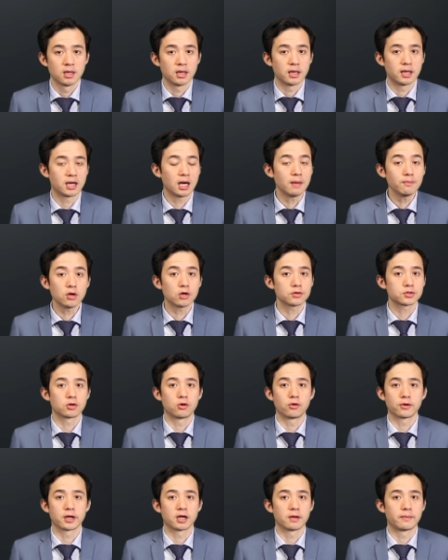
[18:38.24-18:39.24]
And I'm not
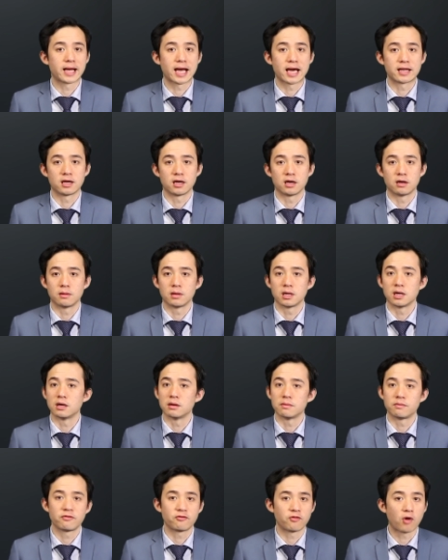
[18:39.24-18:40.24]
talking about
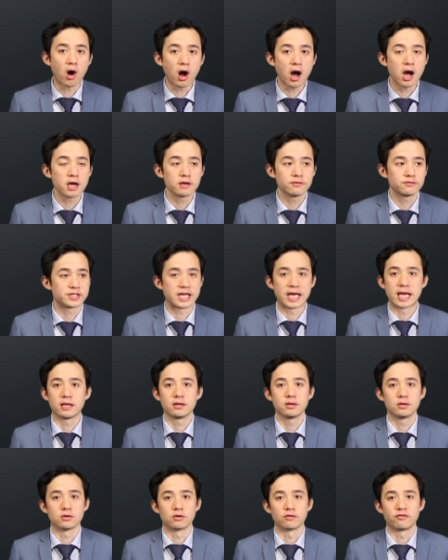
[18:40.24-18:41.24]
a 5,
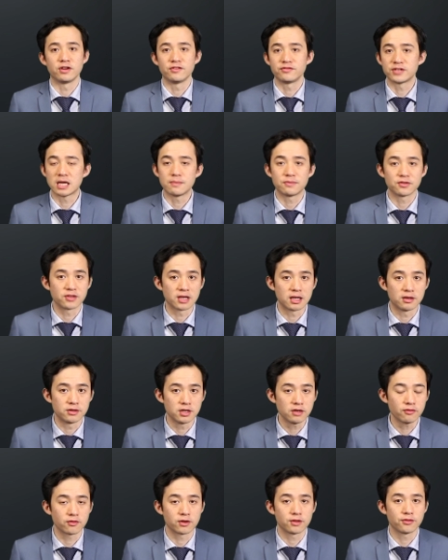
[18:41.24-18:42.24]
10 or 15%
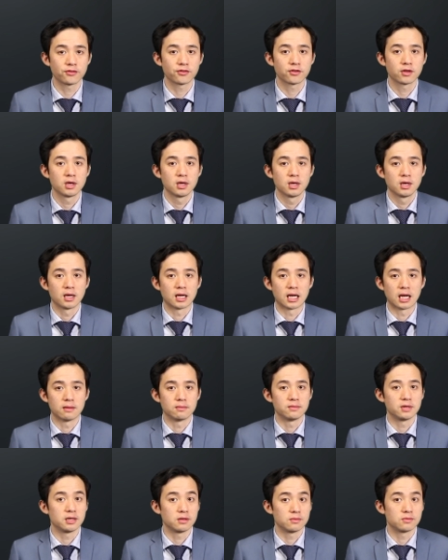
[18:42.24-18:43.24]
difference.
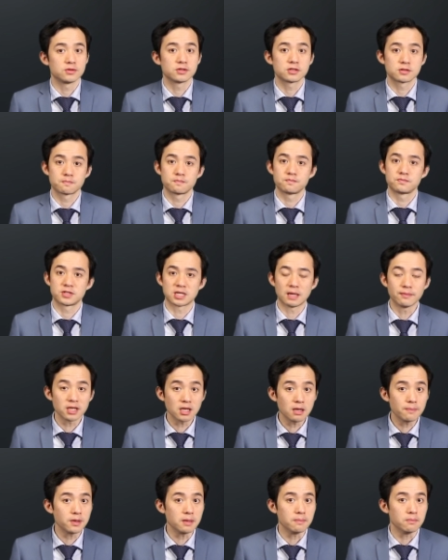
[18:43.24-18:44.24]
It was
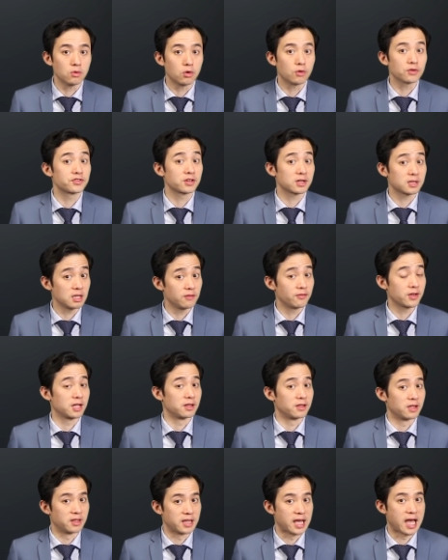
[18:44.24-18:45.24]
something a bit more
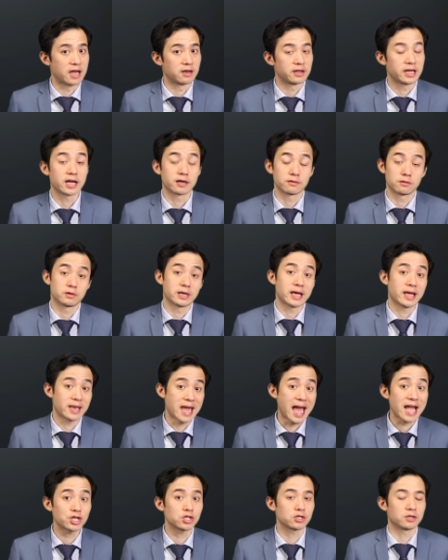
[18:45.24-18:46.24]
significant than that, and
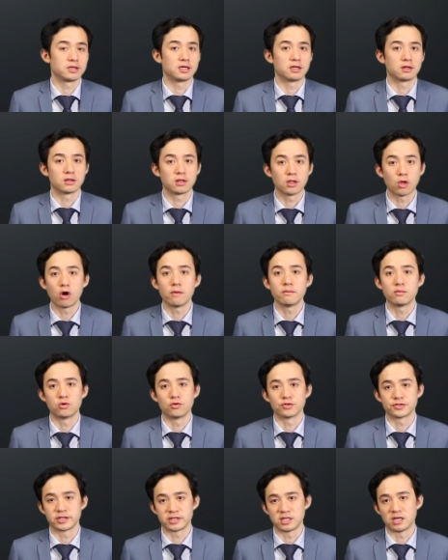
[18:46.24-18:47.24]
actually a lot
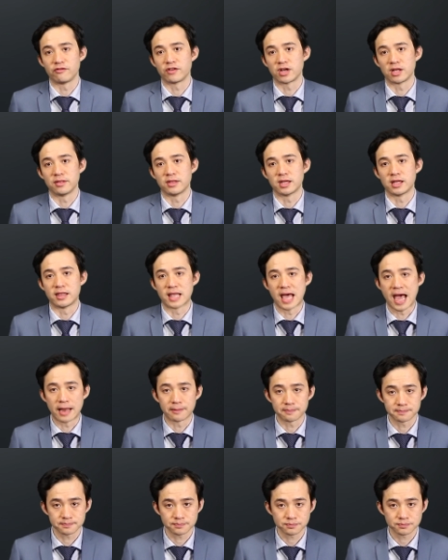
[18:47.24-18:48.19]
more significant than that.